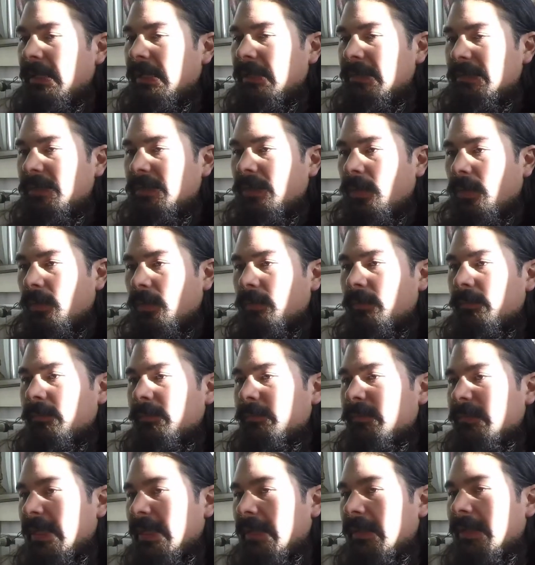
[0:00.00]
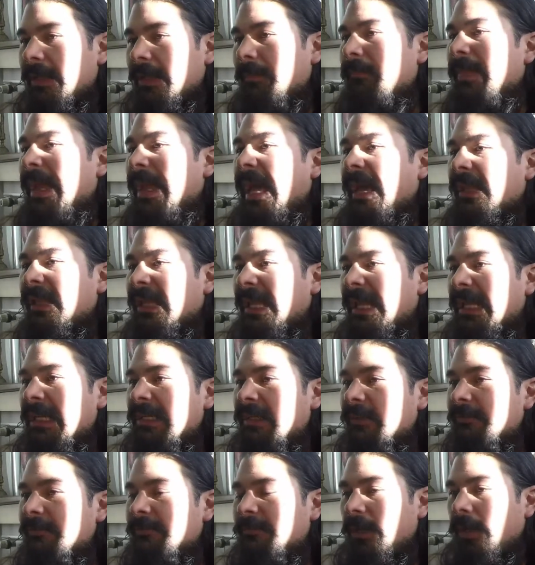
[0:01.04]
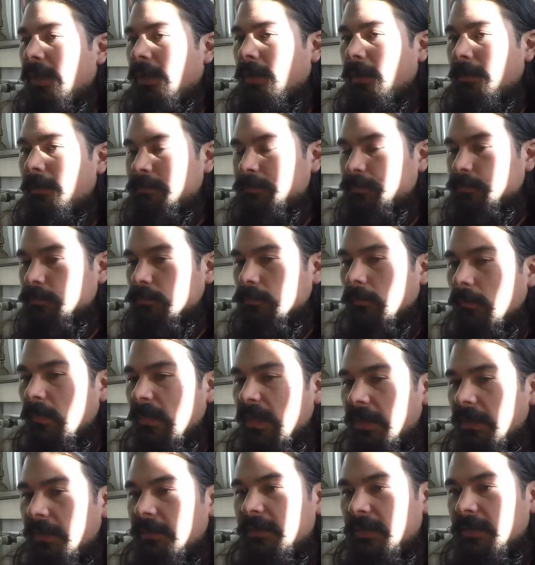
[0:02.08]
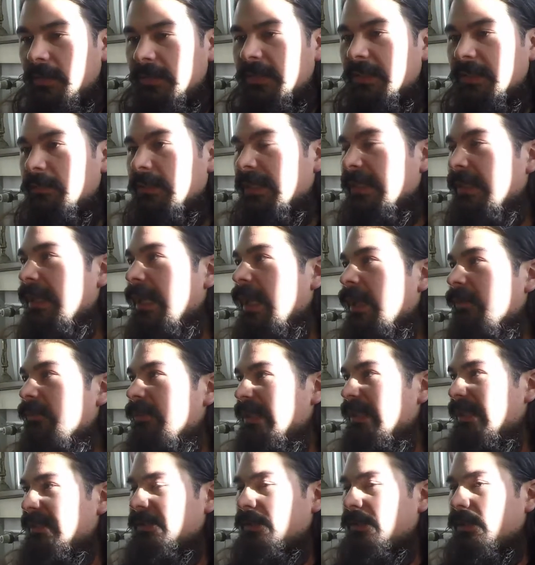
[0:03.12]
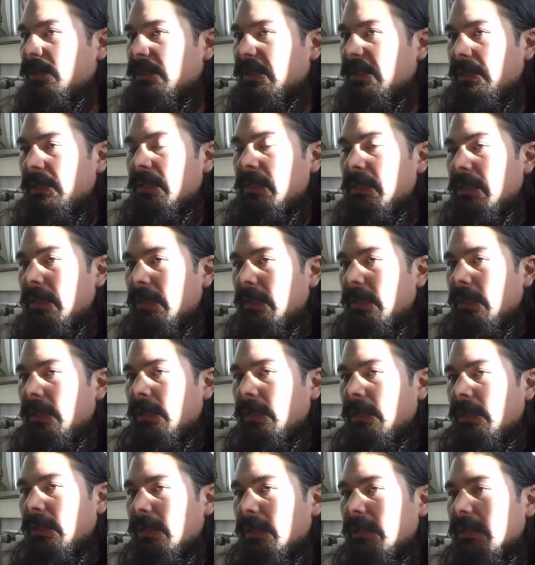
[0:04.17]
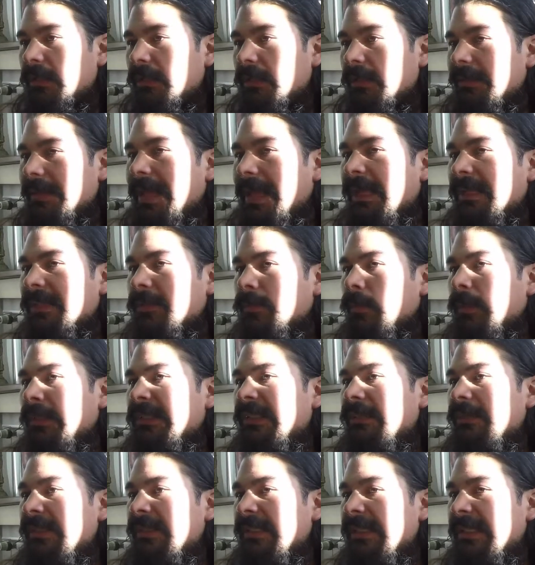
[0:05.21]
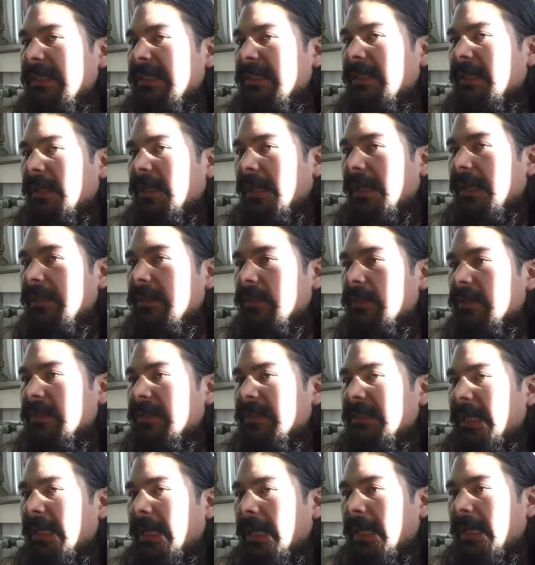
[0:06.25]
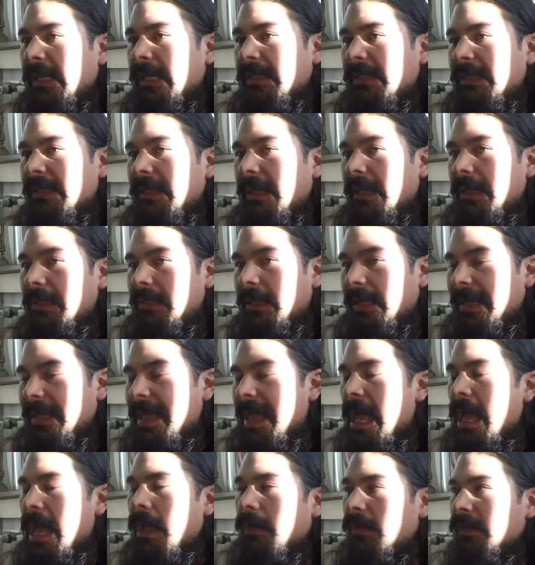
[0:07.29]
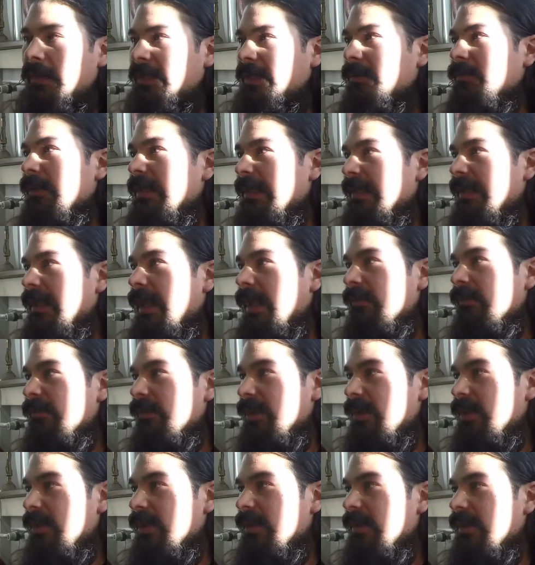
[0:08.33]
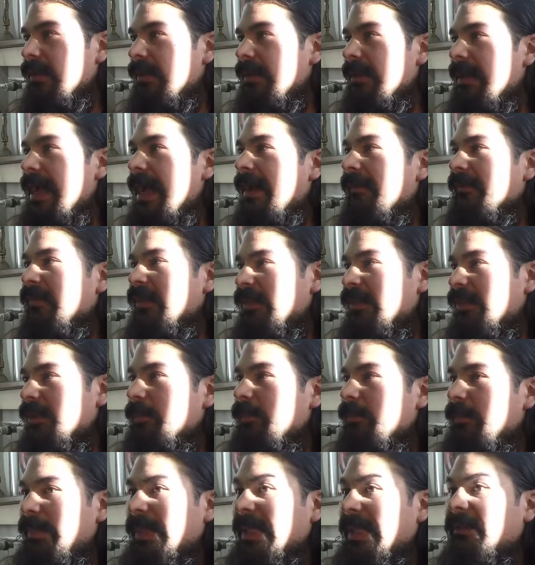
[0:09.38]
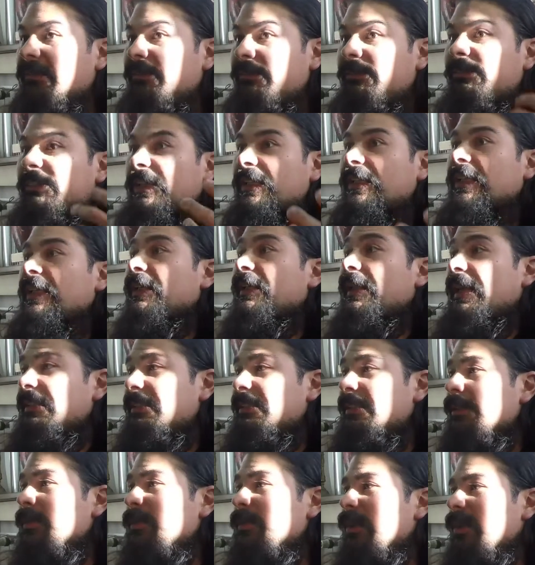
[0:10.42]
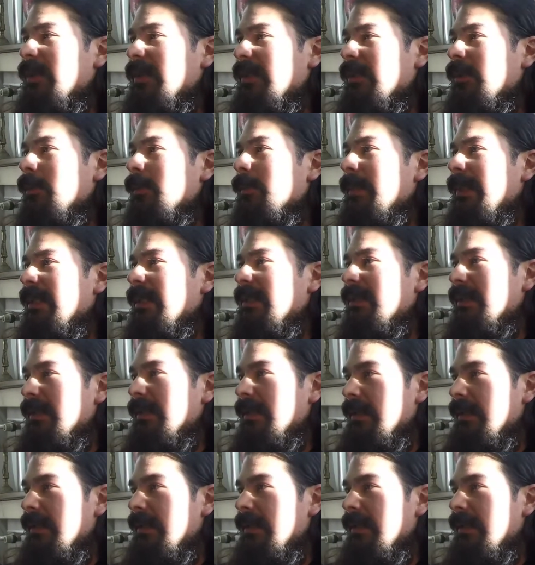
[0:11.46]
And so on the back end of flow, there's the recovery. So that's when you need to understand like how to recover after you've been feeling like superhuman.